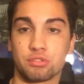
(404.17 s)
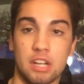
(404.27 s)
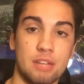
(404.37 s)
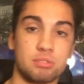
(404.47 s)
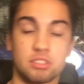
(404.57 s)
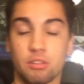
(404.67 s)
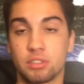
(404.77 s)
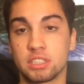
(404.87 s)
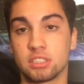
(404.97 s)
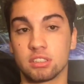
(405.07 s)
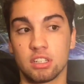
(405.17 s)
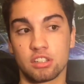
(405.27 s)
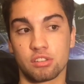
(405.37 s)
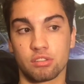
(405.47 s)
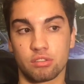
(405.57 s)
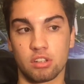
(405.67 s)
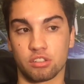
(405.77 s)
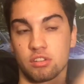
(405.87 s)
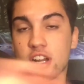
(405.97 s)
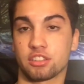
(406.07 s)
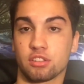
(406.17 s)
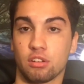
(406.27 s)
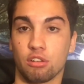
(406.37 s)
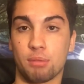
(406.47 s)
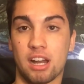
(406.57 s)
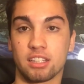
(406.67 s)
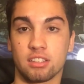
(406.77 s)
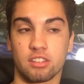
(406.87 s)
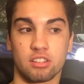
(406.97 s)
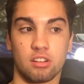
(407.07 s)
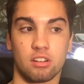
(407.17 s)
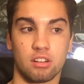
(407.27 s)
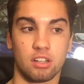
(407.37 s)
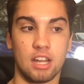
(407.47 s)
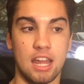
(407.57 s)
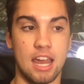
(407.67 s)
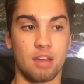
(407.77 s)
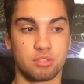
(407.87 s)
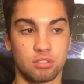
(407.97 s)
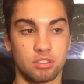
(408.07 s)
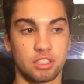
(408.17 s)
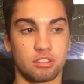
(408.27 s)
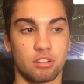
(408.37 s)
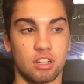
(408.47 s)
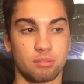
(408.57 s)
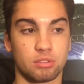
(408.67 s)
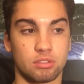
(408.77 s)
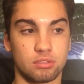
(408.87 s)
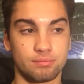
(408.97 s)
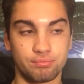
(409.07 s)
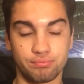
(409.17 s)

Stripes going across the whole body of the car. Absolutely incredible.